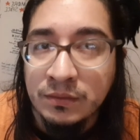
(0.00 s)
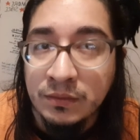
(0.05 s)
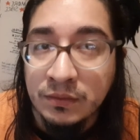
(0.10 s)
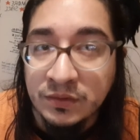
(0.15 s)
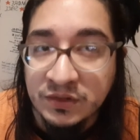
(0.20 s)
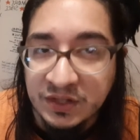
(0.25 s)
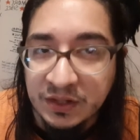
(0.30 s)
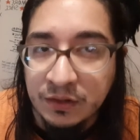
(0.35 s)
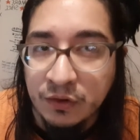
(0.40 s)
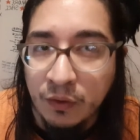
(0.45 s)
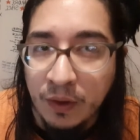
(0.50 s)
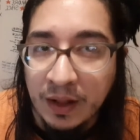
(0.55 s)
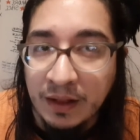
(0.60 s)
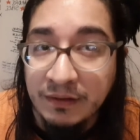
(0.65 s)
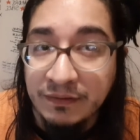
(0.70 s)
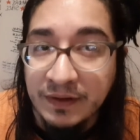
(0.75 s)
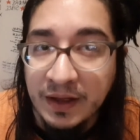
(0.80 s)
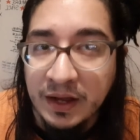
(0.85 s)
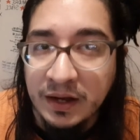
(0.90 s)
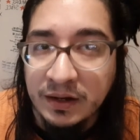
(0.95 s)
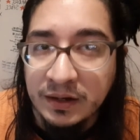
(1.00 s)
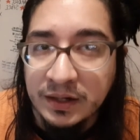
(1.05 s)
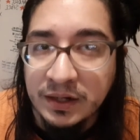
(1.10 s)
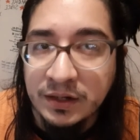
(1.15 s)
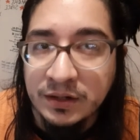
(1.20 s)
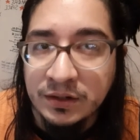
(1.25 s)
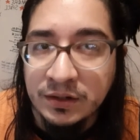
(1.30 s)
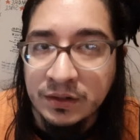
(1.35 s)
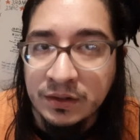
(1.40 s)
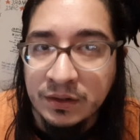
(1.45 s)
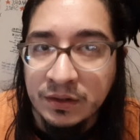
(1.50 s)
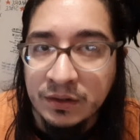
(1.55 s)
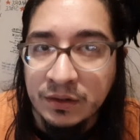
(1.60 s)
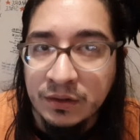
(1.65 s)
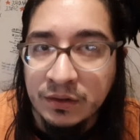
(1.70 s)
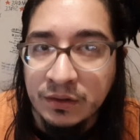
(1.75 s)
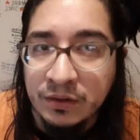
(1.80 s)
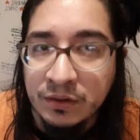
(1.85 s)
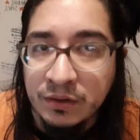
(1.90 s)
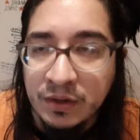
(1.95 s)
See the qualifier here?
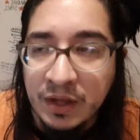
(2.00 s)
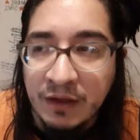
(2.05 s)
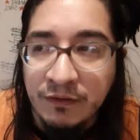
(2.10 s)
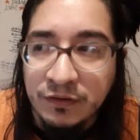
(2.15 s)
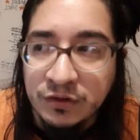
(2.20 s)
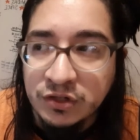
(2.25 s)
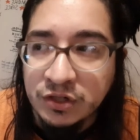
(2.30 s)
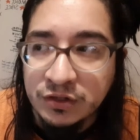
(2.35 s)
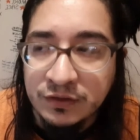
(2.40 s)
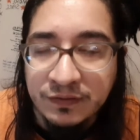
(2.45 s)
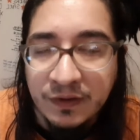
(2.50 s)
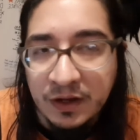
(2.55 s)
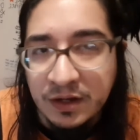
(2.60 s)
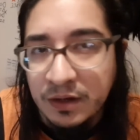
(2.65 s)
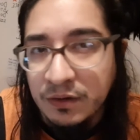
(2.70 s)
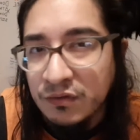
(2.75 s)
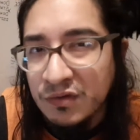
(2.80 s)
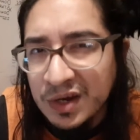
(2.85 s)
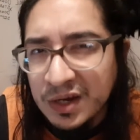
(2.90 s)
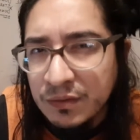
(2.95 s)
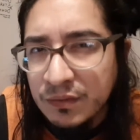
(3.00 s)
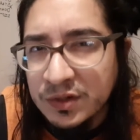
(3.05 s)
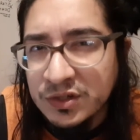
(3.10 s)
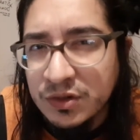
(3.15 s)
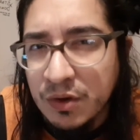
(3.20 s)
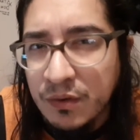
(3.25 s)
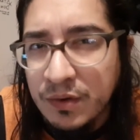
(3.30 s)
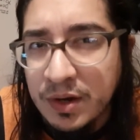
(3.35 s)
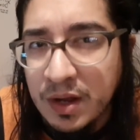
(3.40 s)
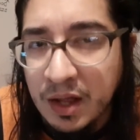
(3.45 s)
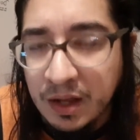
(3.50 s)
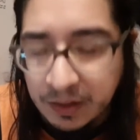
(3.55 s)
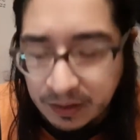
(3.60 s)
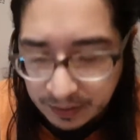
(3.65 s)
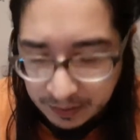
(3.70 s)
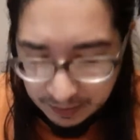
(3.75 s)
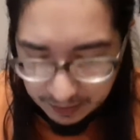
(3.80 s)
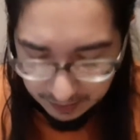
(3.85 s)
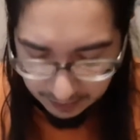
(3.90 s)
If you just fucking read what's going on.